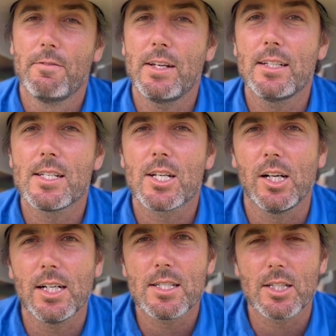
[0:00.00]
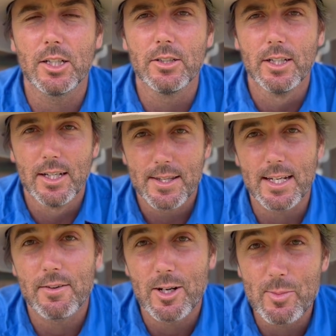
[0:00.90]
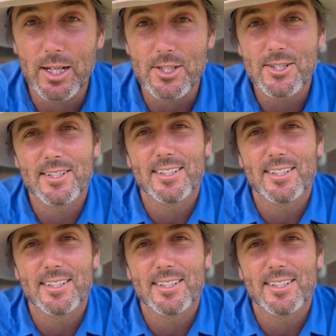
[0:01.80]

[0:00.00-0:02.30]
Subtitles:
feed these guys. So thank you very much.